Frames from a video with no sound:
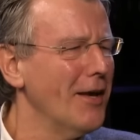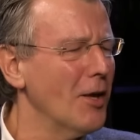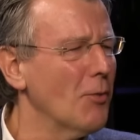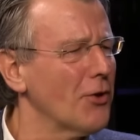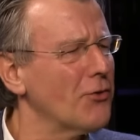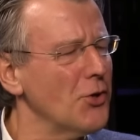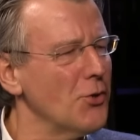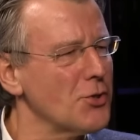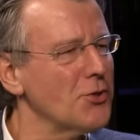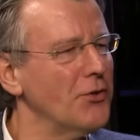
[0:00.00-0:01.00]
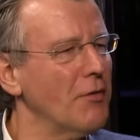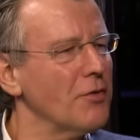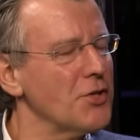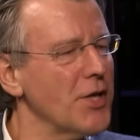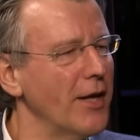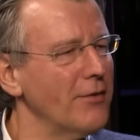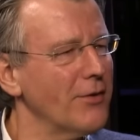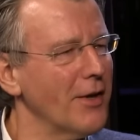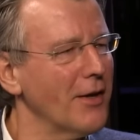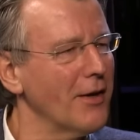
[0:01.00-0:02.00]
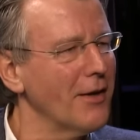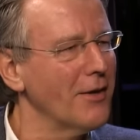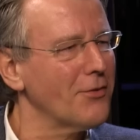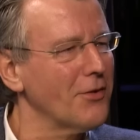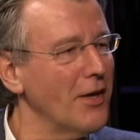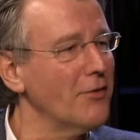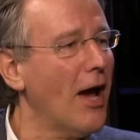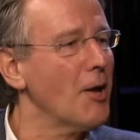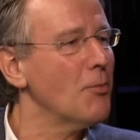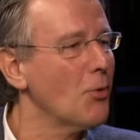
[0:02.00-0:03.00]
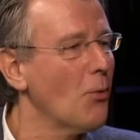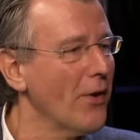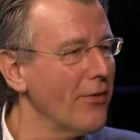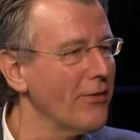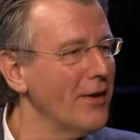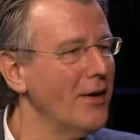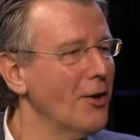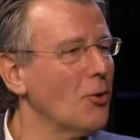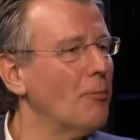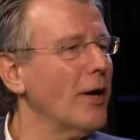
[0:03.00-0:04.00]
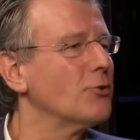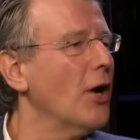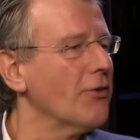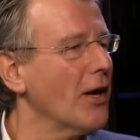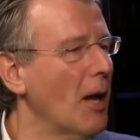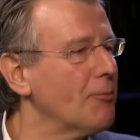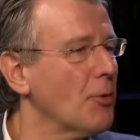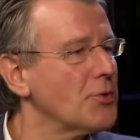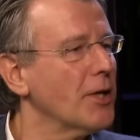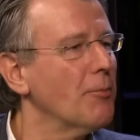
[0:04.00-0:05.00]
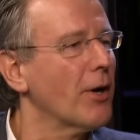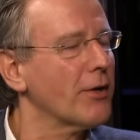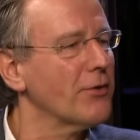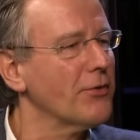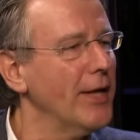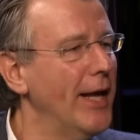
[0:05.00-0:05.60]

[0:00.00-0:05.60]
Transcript: he wanted to use to differentiate uh, his uh, his iBook with compared to other laptops in the market.